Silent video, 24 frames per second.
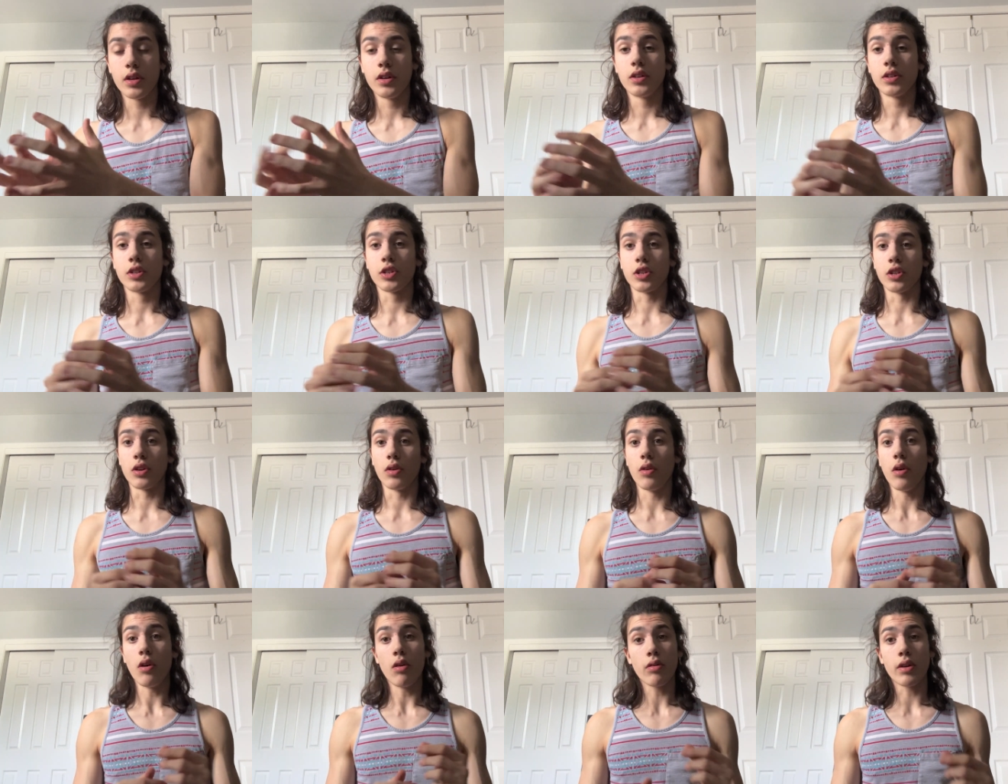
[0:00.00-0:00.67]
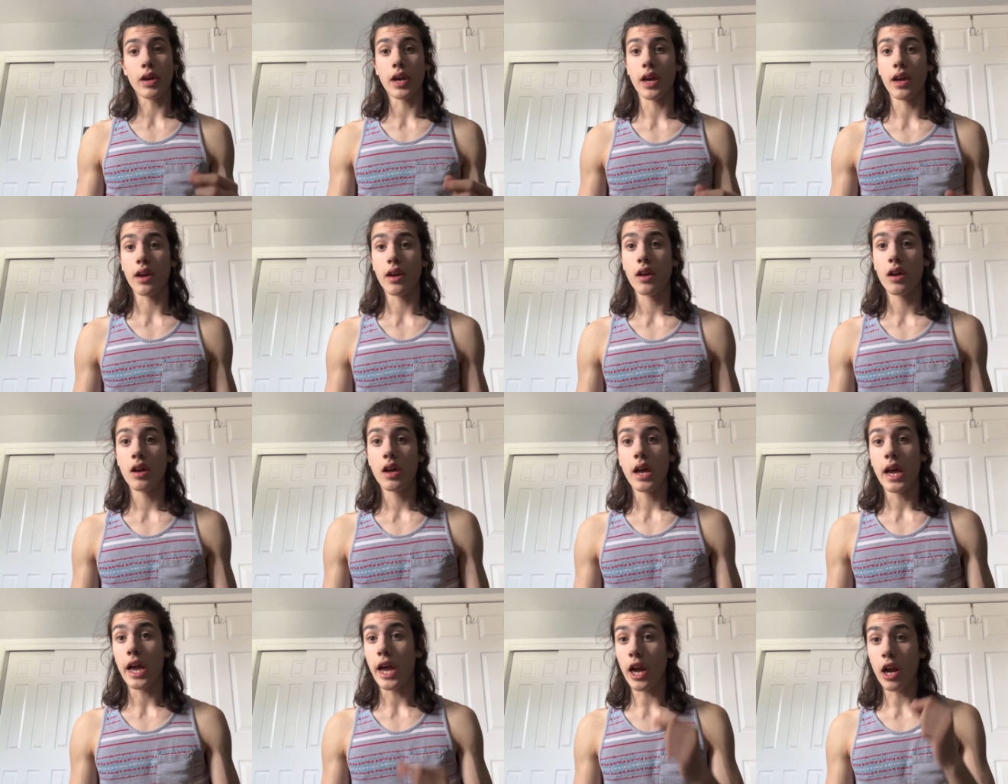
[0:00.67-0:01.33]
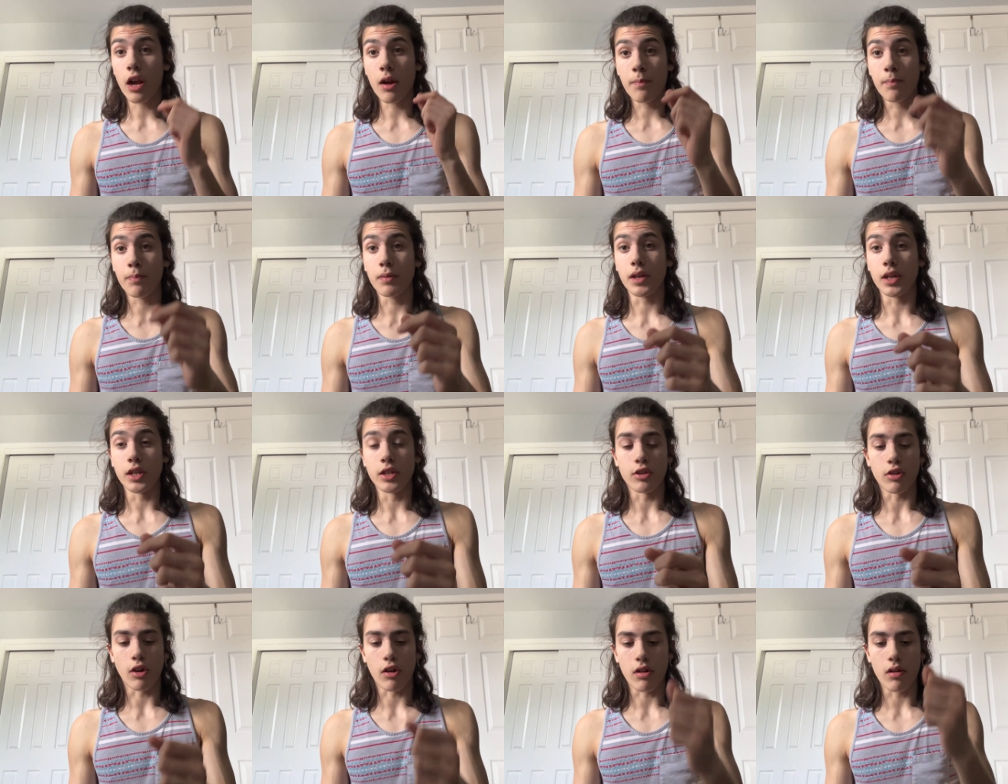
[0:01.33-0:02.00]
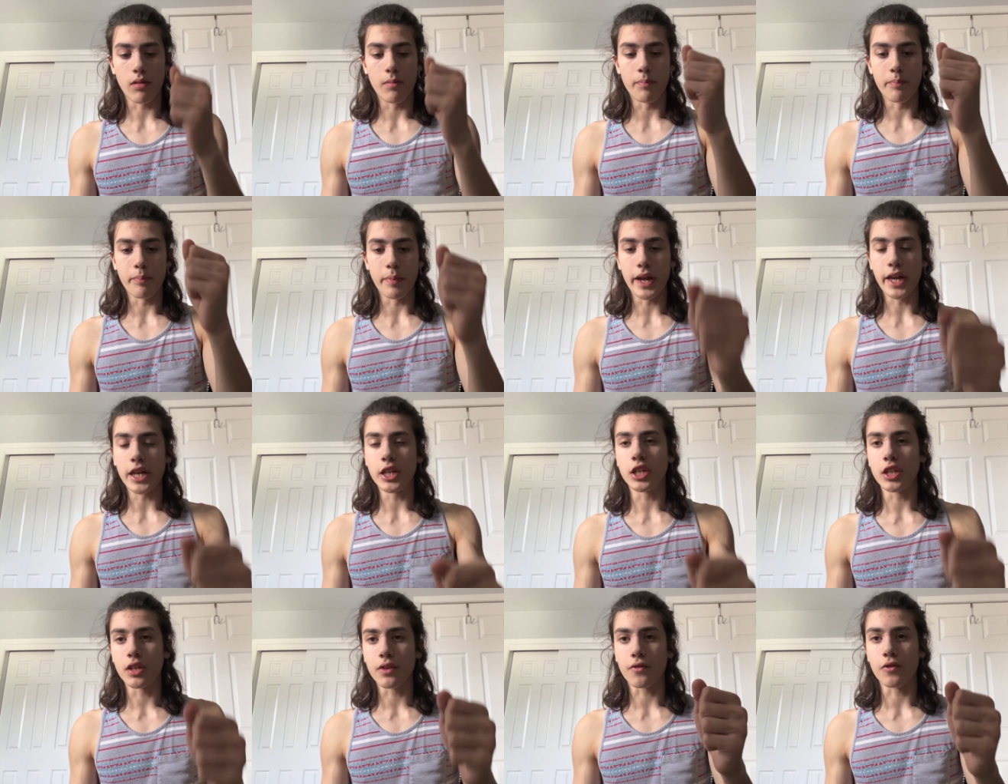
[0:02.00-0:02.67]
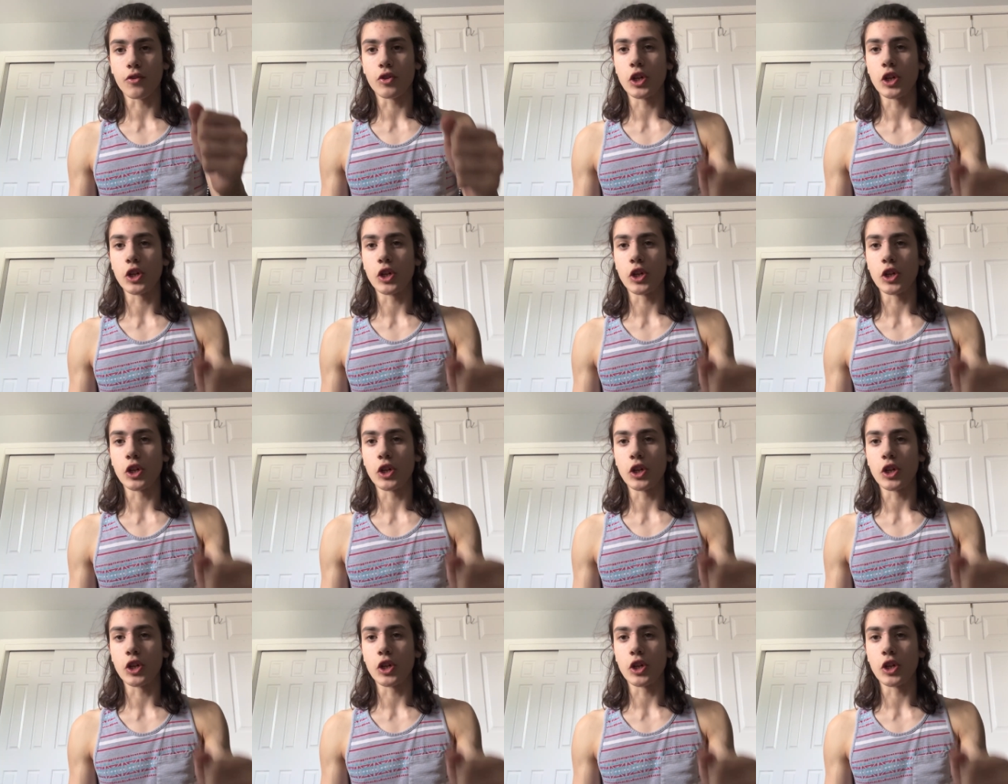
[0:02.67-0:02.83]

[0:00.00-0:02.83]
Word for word: So okay, Airplanes are amazing for